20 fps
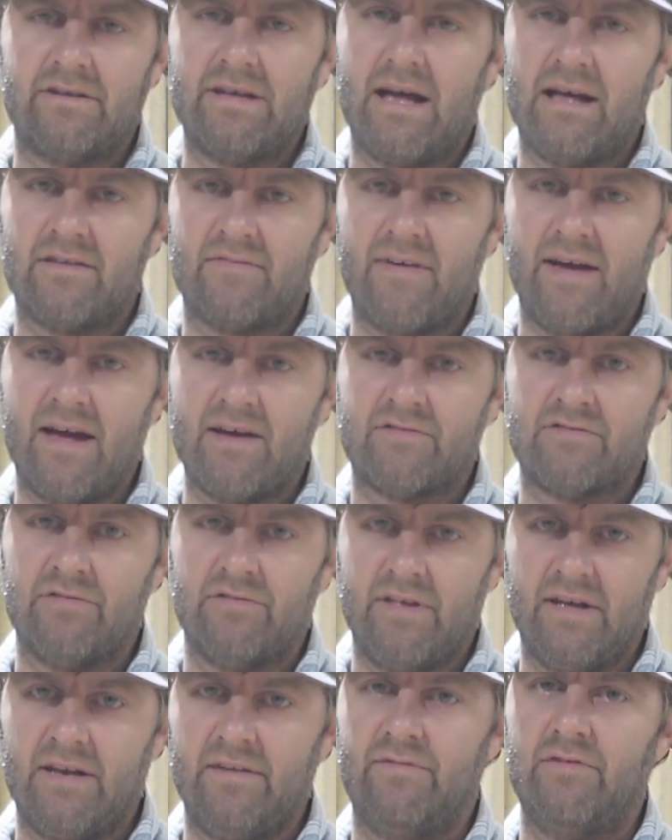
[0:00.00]
times faster
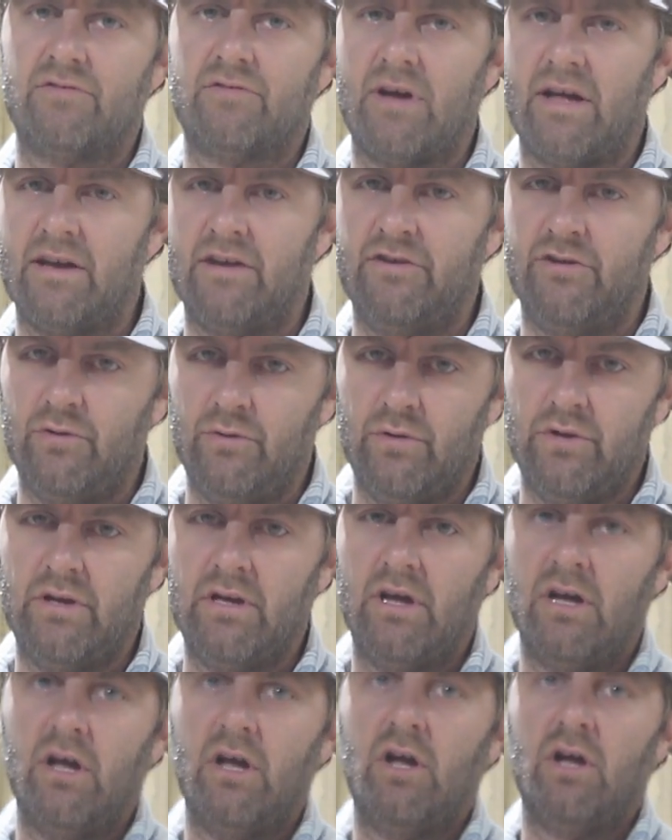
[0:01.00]
than if you're trying to do it
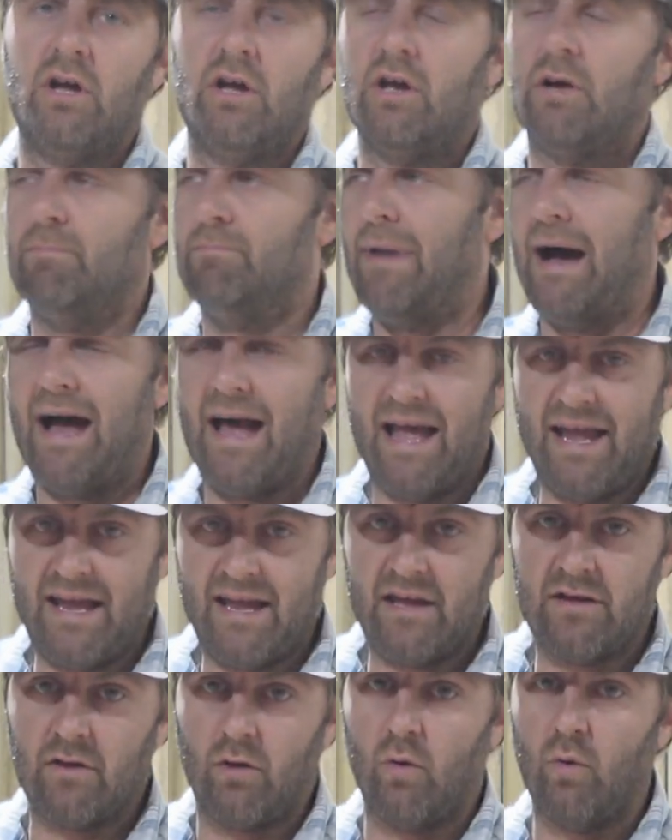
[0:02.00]
by
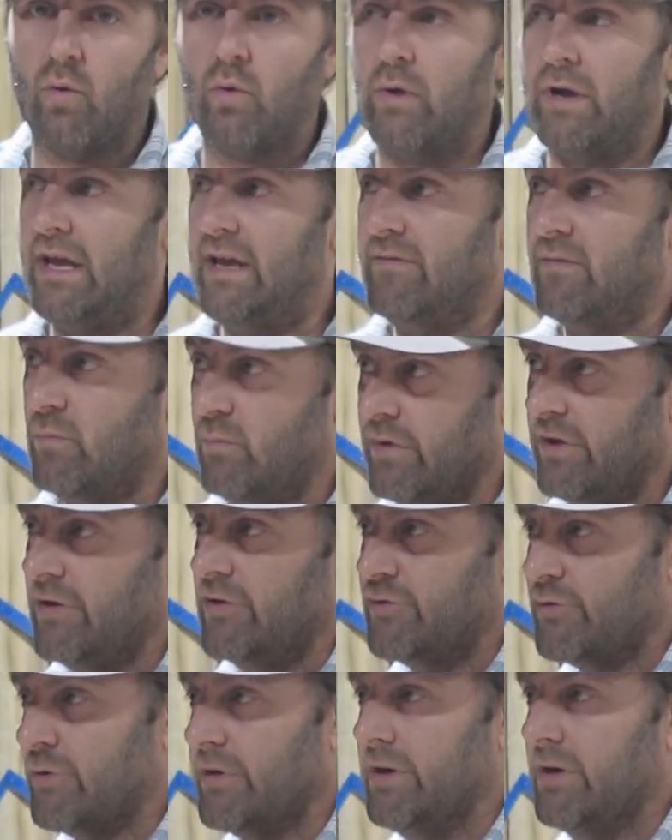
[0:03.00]
hand or even with a
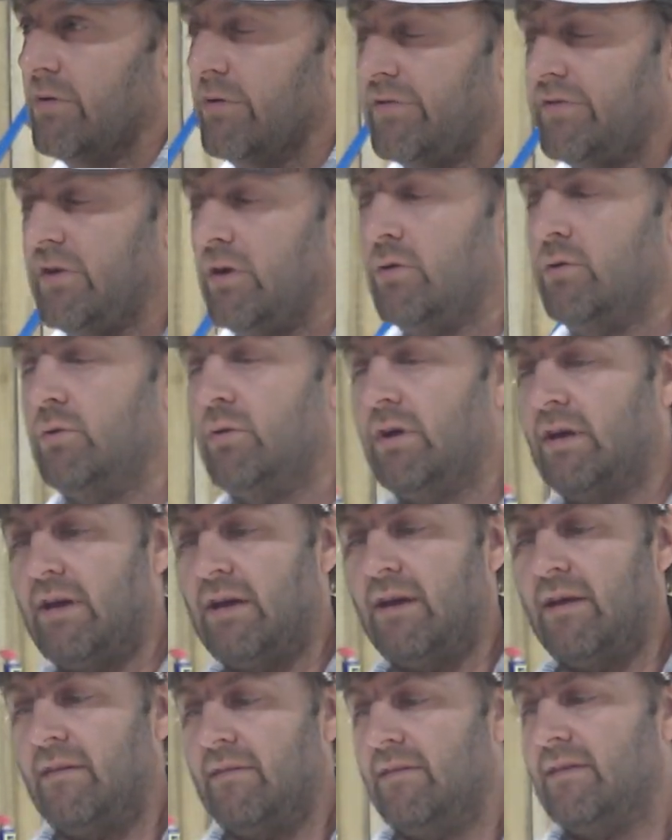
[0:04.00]
drill. So
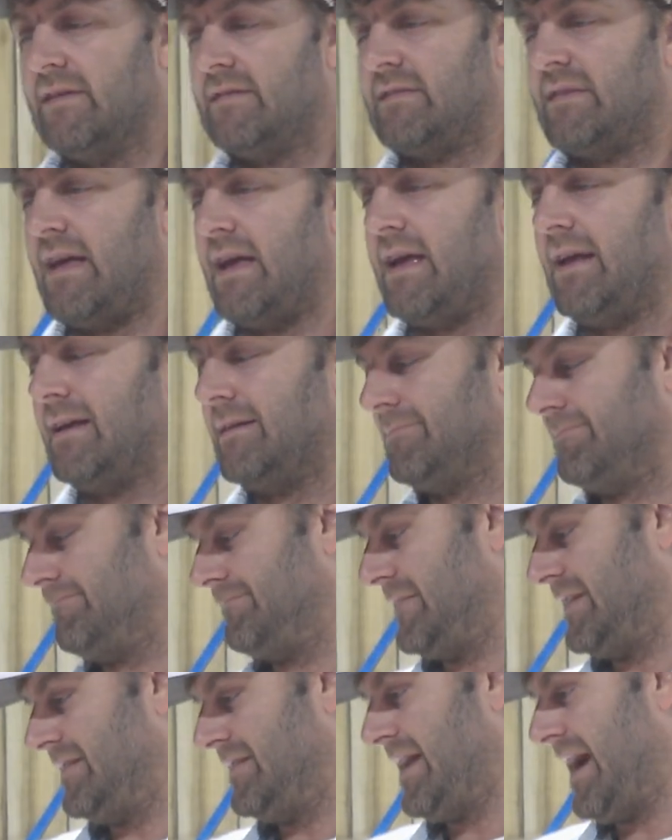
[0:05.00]
this thing,
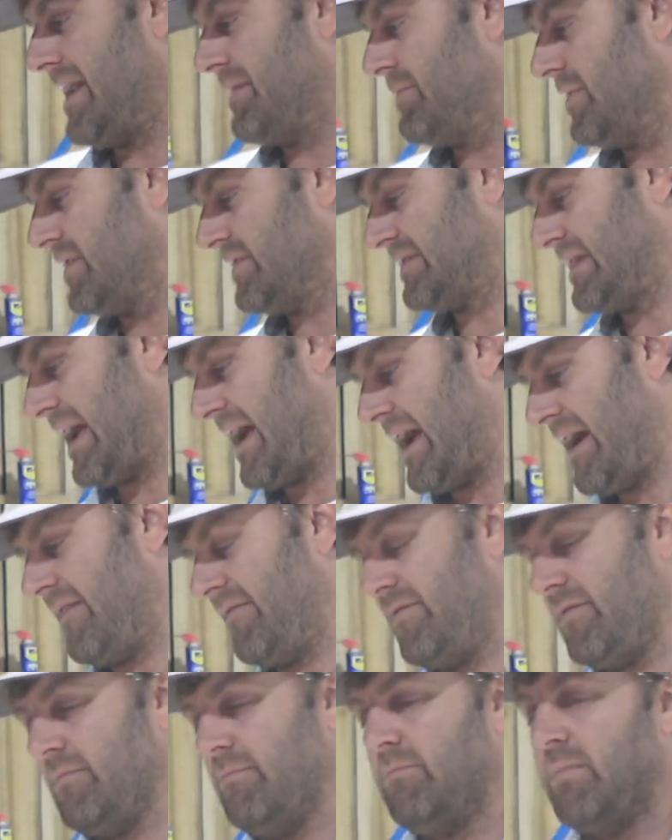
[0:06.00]
not a
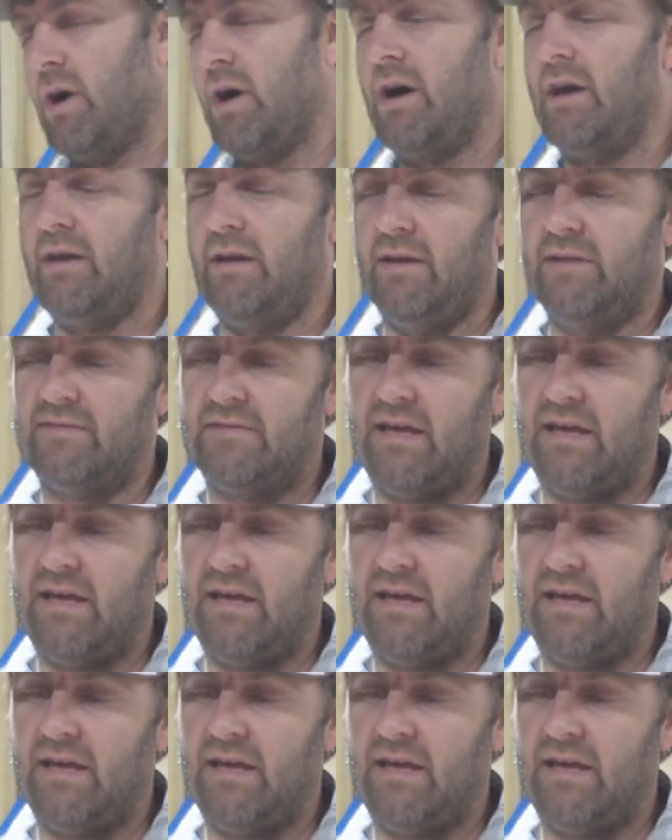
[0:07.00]
must-have, but it's